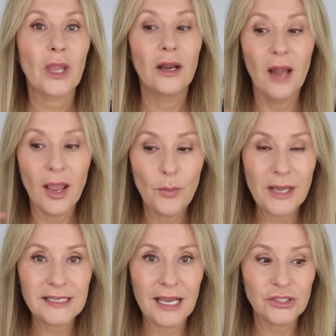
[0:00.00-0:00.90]

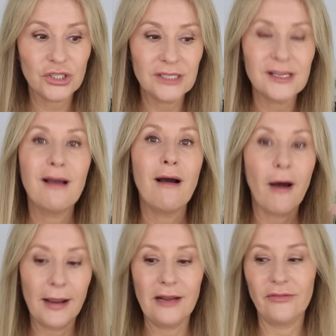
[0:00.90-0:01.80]
Lightweight textures,
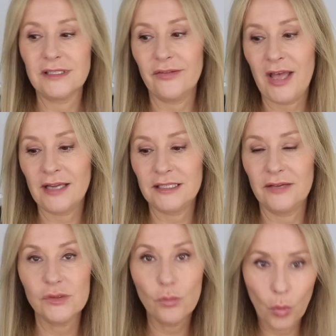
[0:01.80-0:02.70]
high levels of
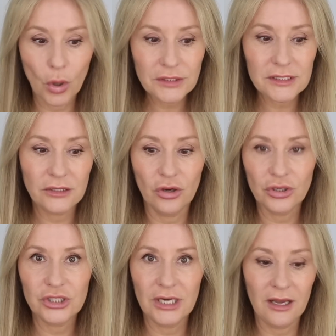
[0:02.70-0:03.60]
actives. What's
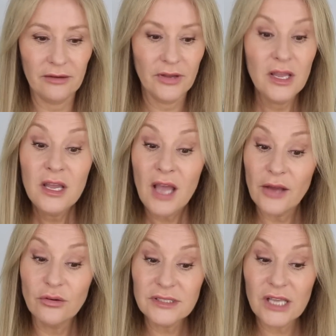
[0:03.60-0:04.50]
not to love?
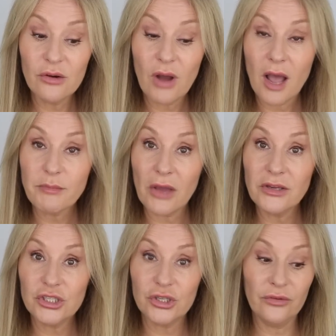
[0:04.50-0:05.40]
And also, I'm
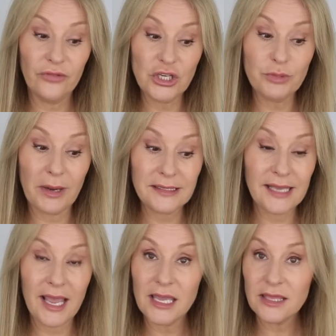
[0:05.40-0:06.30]
going to finish by
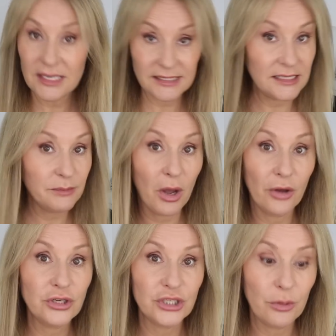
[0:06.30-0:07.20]
saying this is a
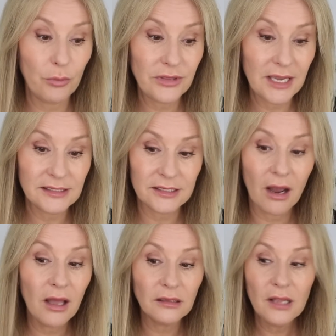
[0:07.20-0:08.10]
partnership with
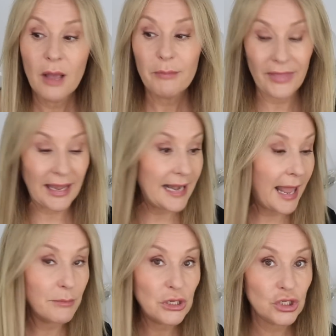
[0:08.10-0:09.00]
YESSTYLE, but they
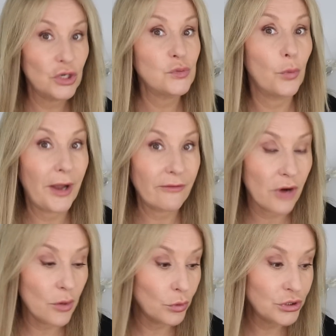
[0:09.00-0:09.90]
let me choose
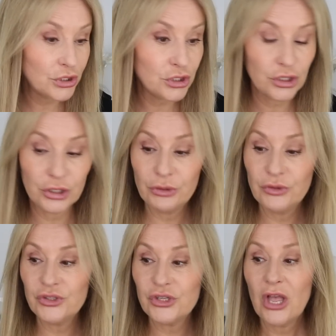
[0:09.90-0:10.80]
whatever I wanted to
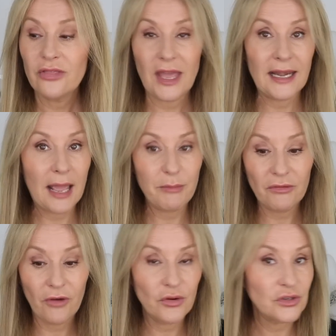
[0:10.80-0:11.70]
choose. They let me
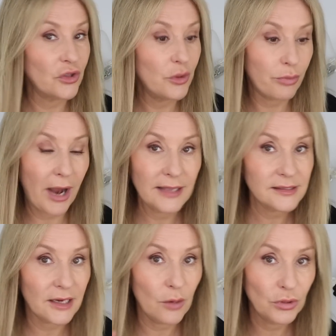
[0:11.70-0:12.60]
focus on the brands
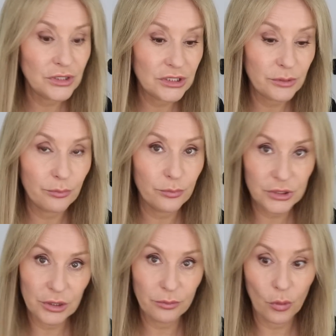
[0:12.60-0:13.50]
that I wanted
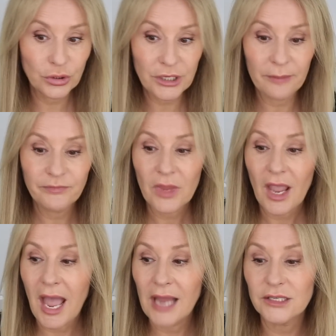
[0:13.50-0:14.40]
to order
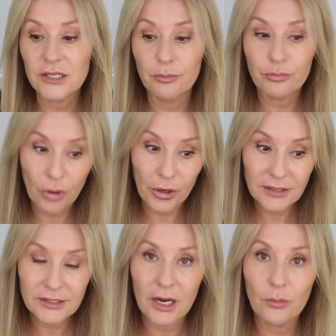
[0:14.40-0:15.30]
and the
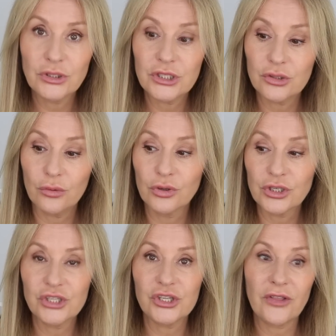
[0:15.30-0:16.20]
products that I wanted to
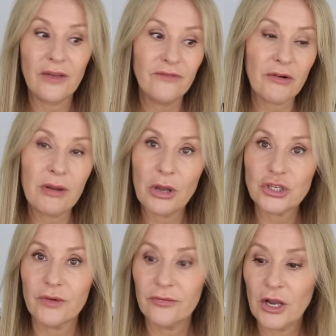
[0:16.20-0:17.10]
order. So they're very
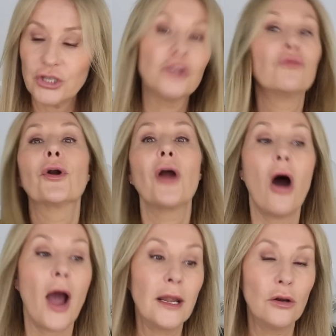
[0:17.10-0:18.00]
much a reflection of what
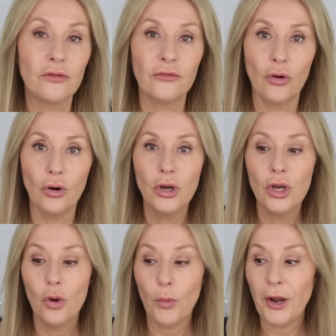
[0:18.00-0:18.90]
I look for
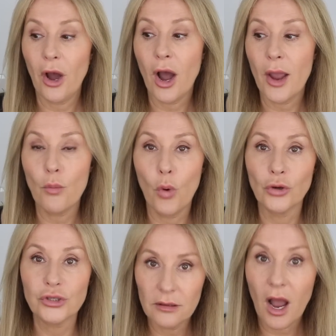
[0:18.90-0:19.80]
when I
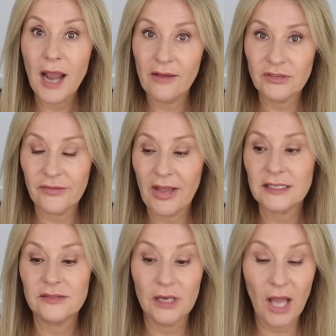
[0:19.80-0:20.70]
want high levels of
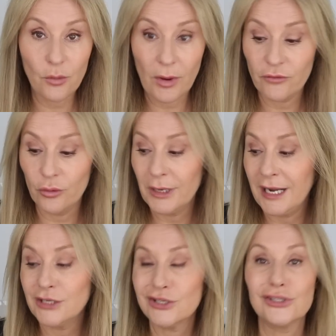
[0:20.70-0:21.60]
actives, lightweight
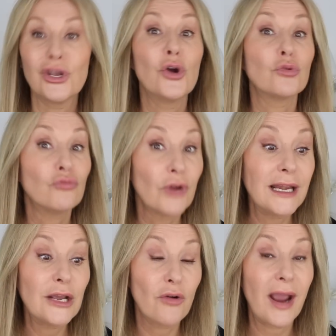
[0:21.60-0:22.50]
formulations,
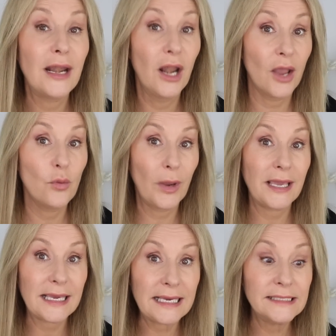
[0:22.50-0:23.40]
really great,
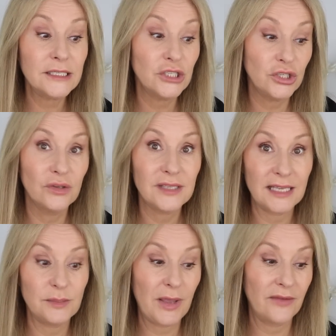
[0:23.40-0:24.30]
lightweight, easy to use
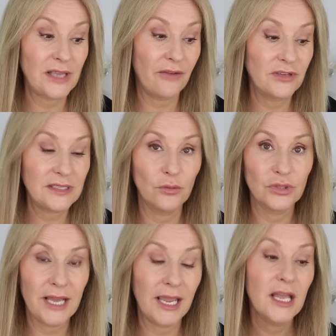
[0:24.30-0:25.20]
SPFs every single
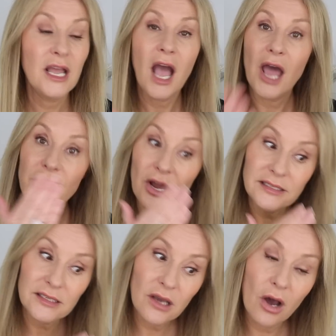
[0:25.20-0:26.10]
day, and
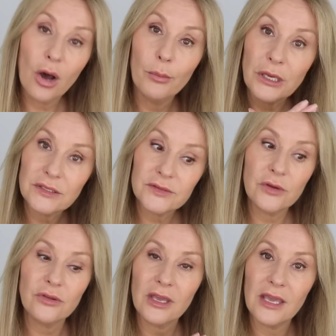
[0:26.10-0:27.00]
nice, calming,
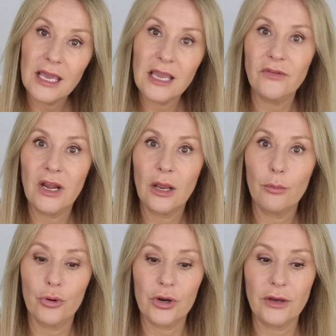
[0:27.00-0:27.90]
soothing evening
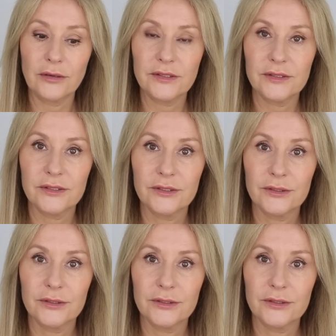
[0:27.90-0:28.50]
products.